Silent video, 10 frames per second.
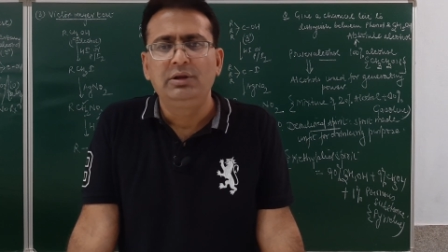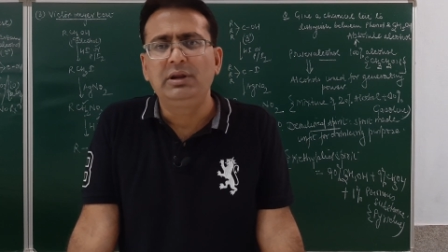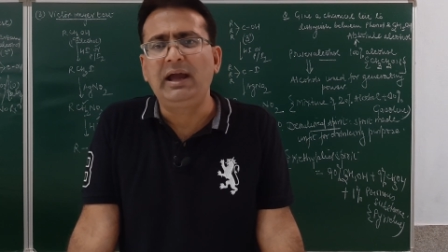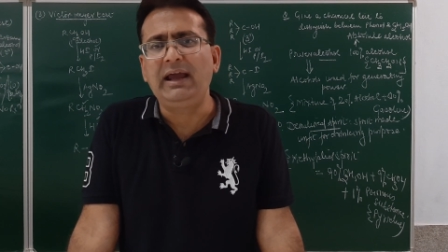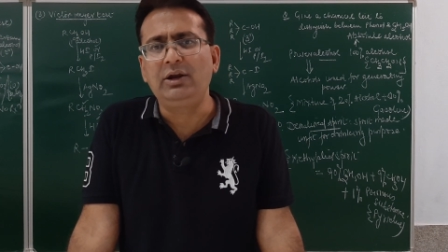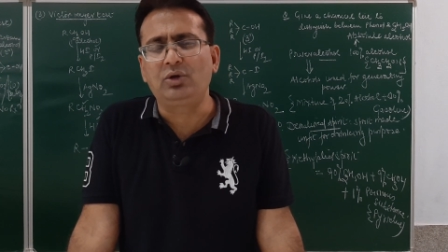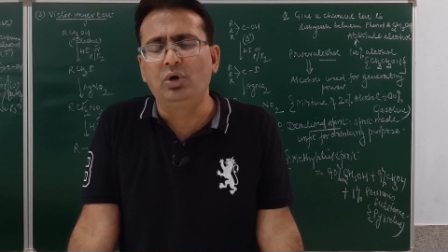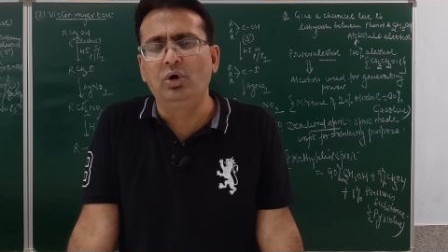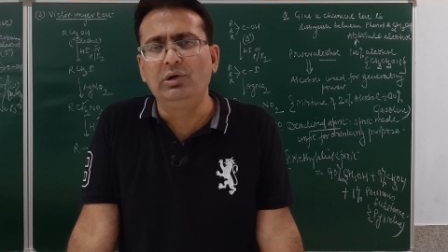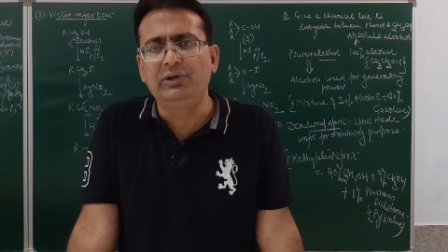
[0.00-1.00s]
the
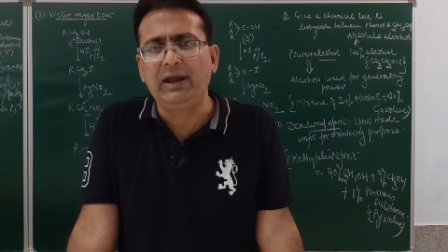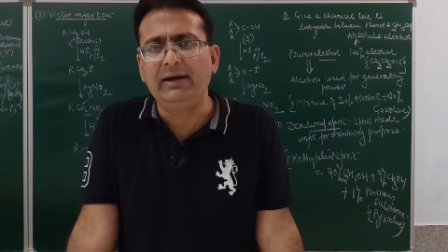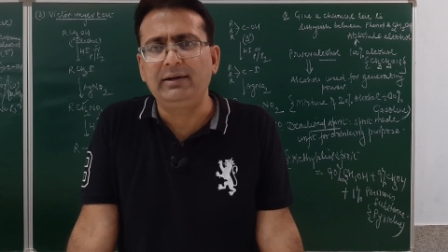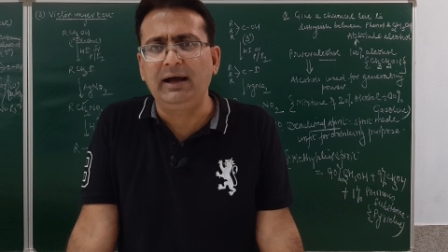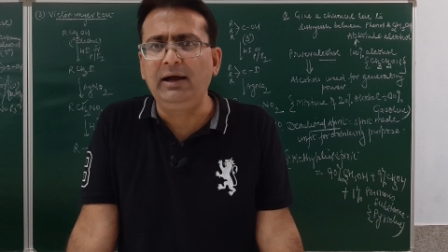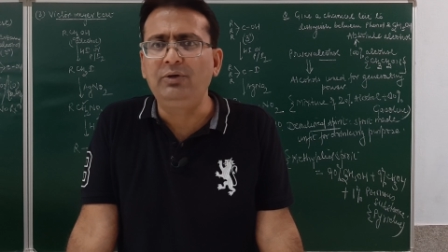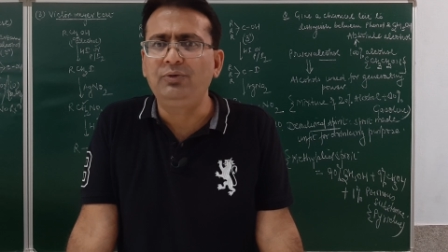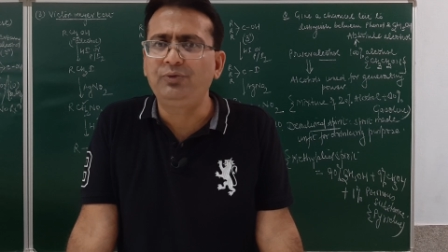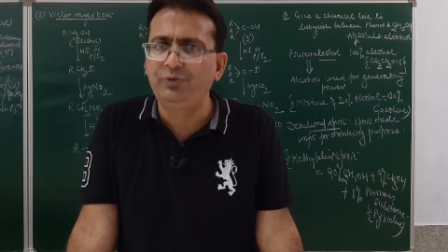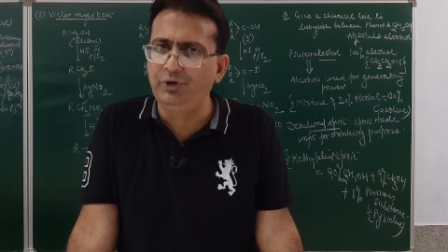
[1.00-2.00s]
alcohols and the
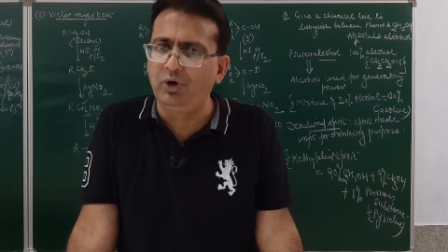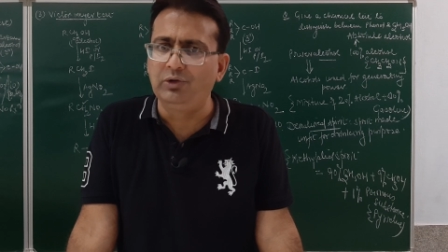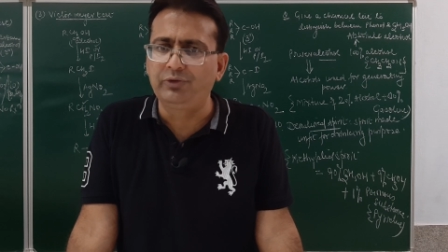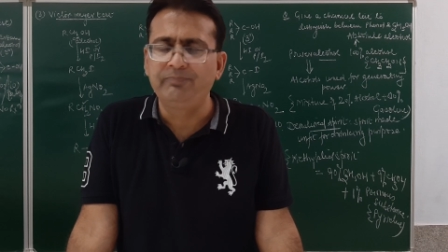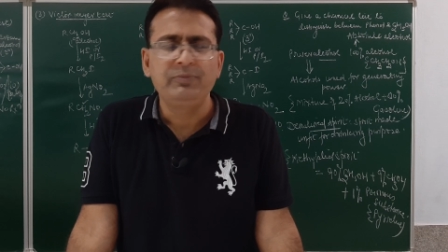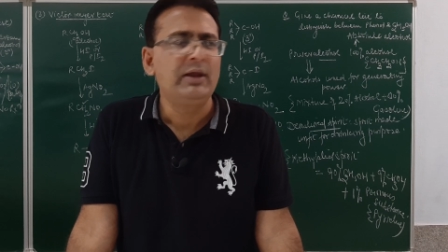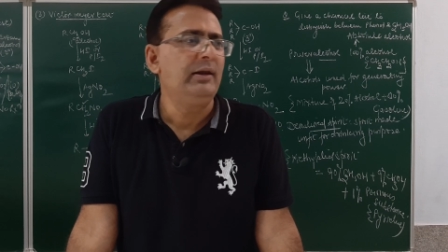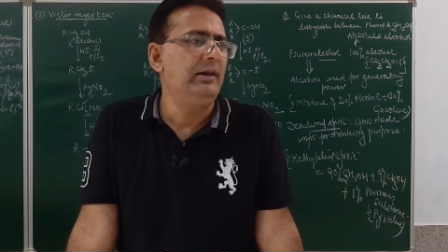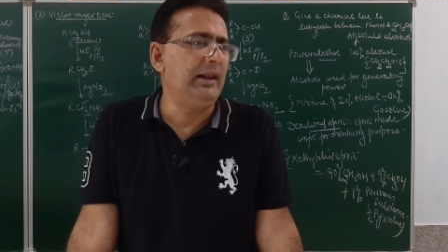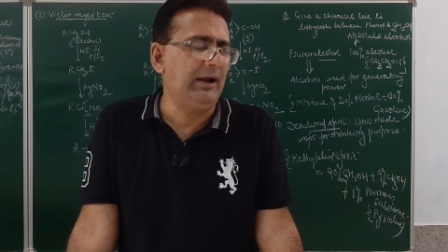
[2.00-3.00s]
phenols.
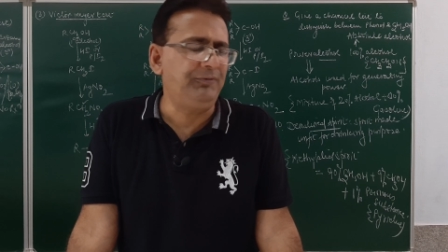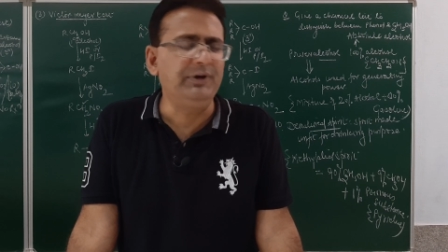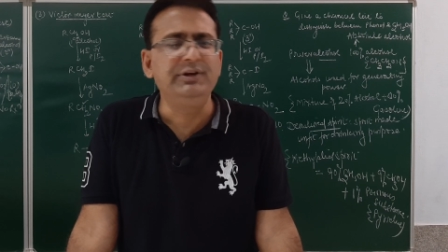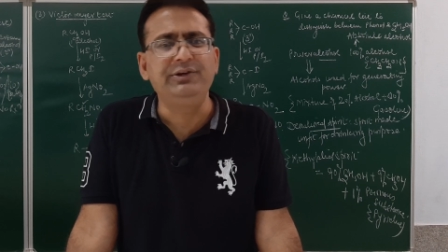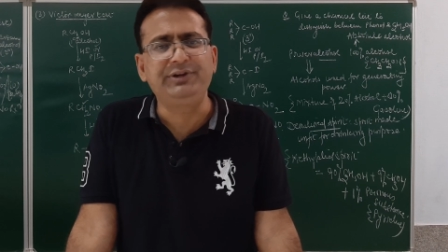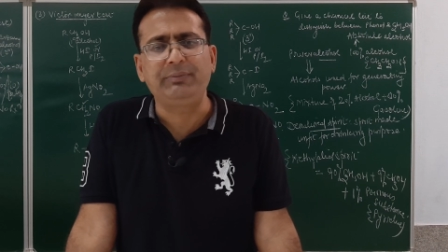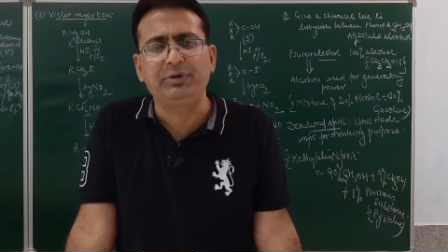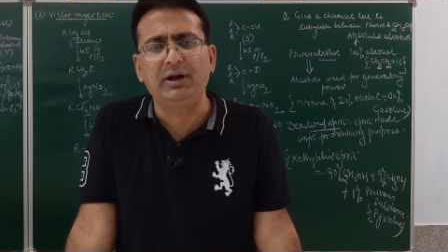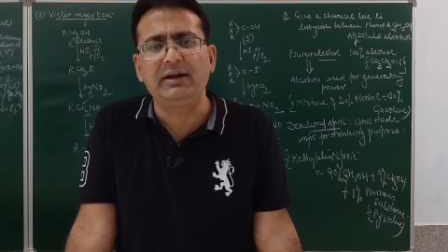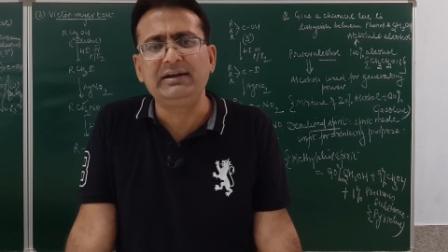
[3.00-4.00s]
Left in this
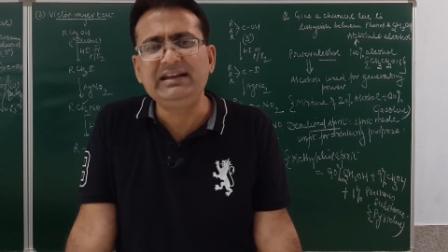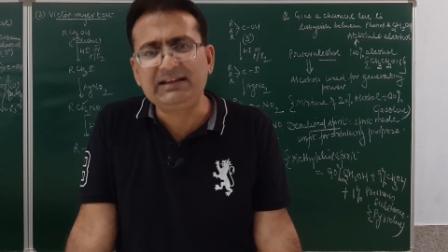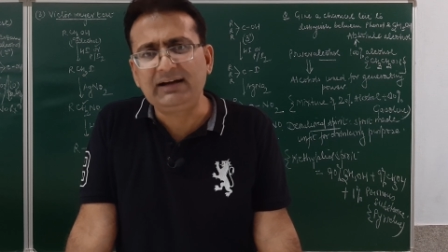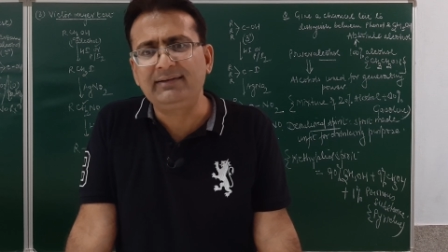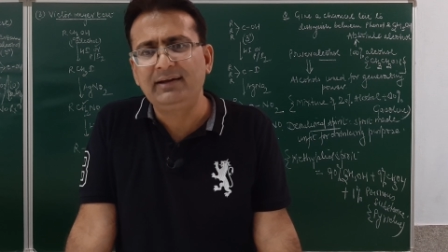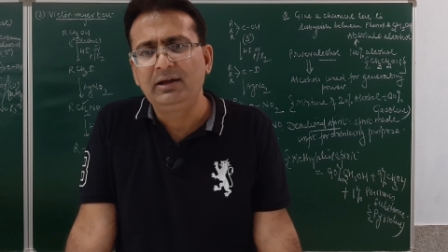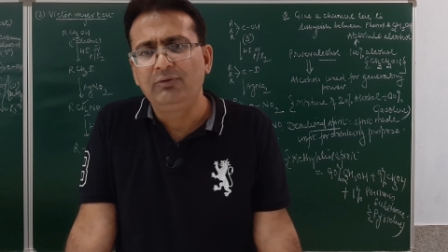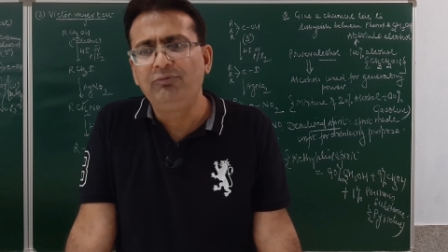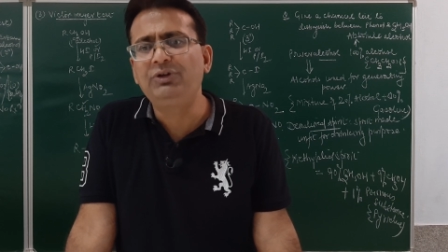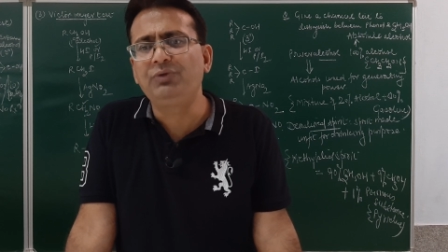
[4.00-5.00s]
chapter are ethers
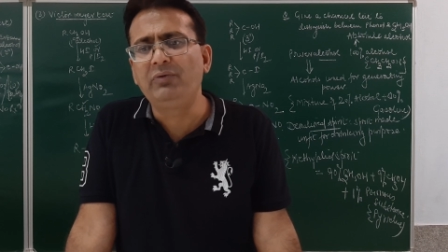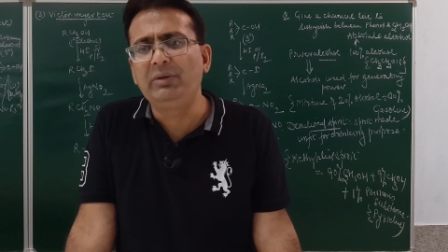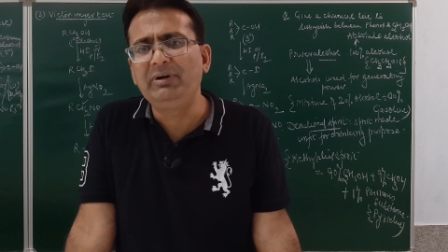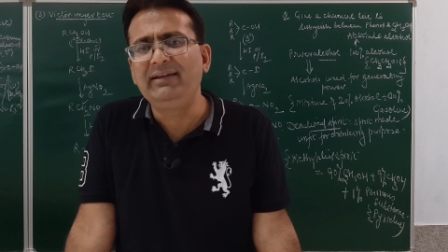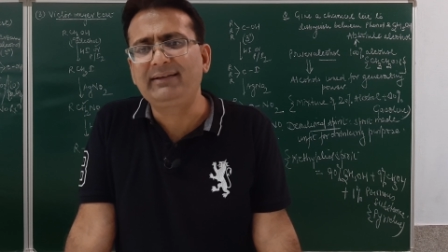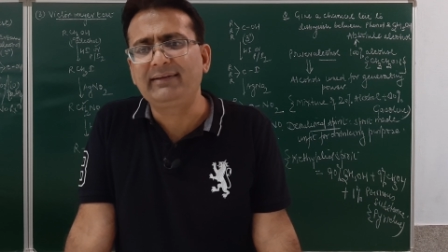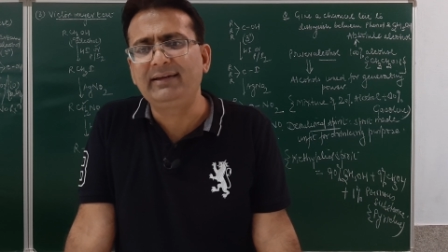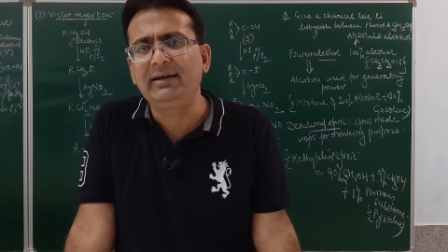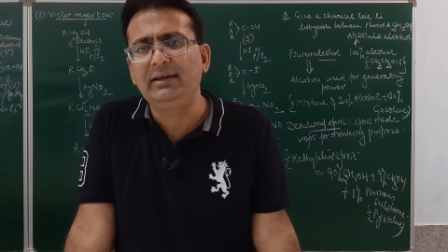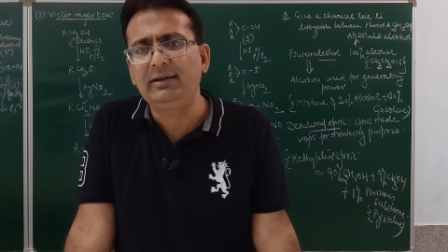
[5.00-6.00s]
which we will be
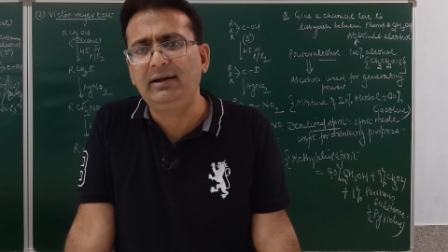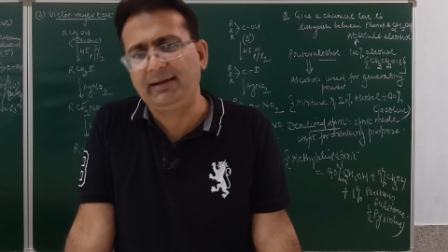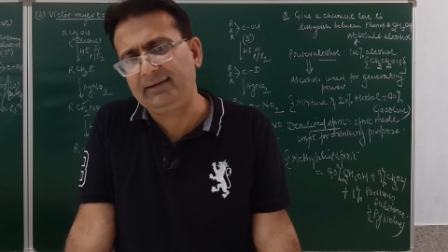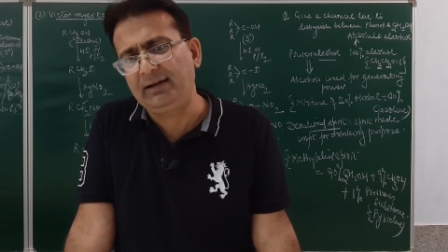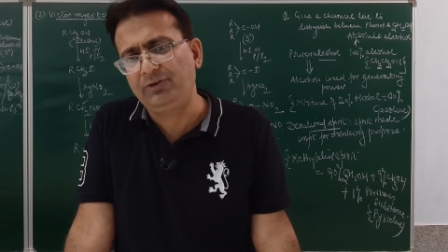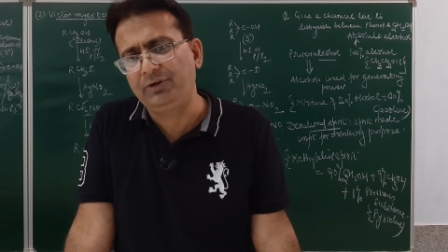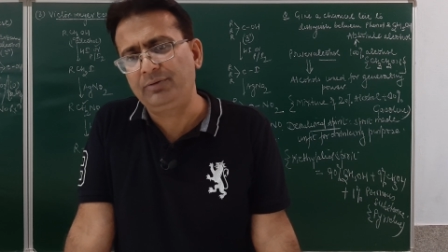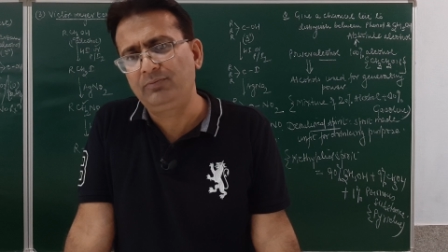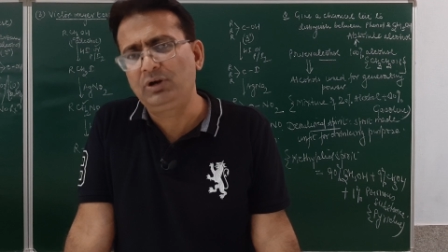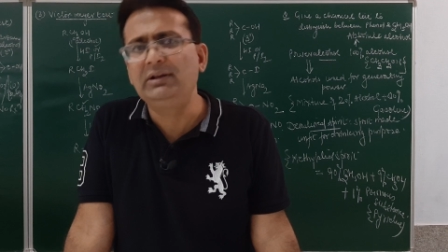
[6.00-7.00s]
discussing in the next lecture.
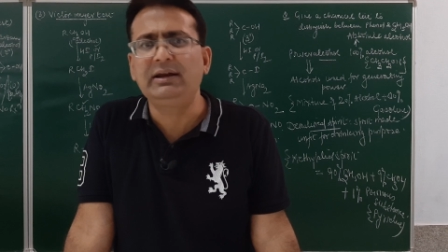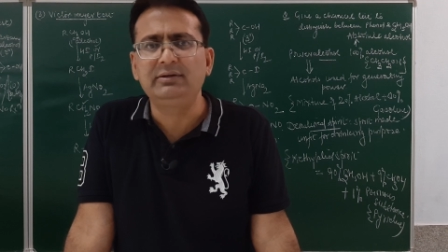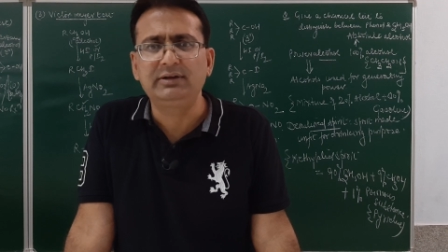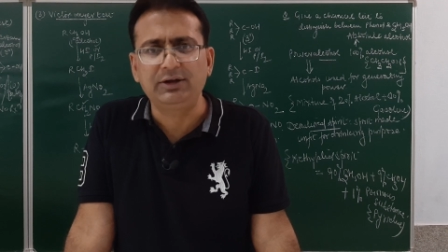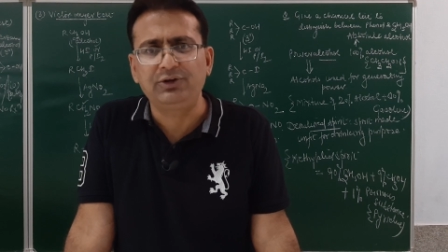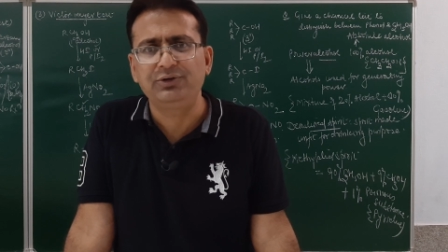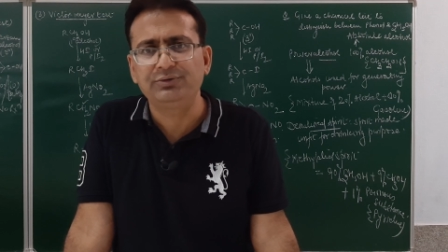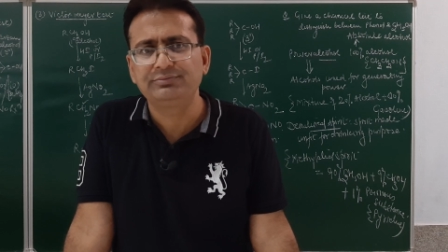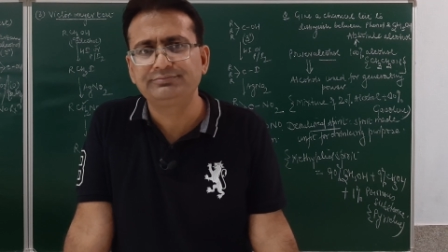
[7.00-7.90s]
Till then, thank you.